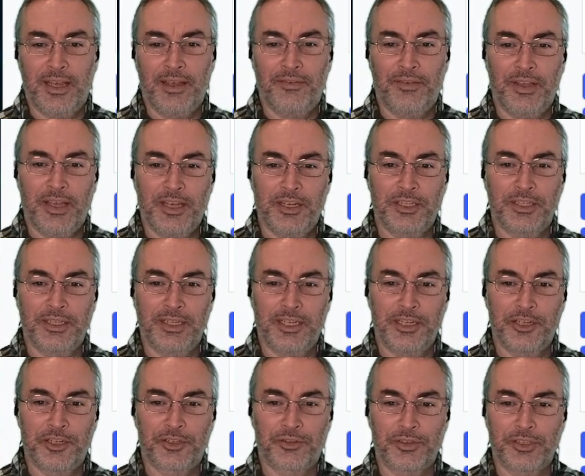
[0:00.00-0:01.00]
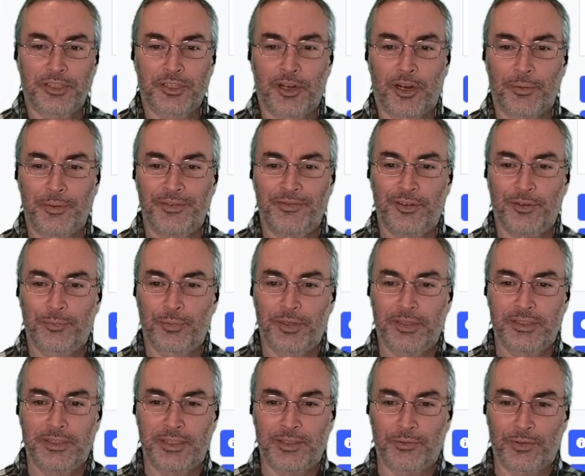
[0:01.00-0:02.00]
aviation industry's carbon
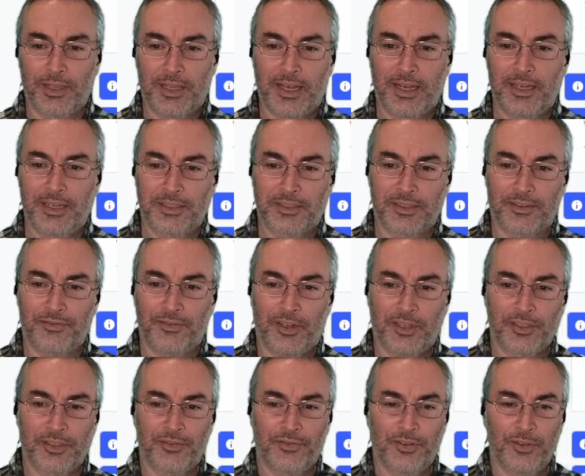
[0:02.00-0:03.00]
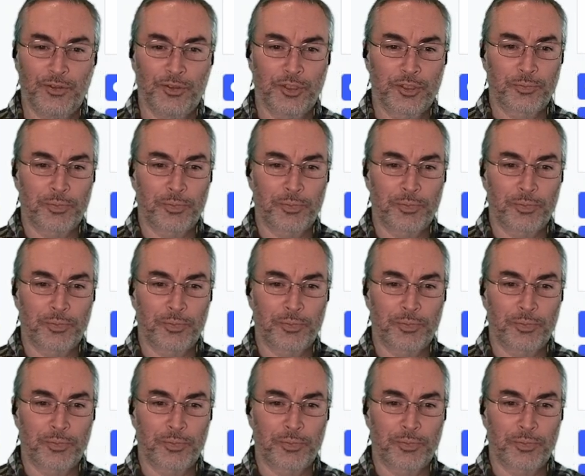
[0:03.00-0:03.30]
footprint and reliance on fossil fuels,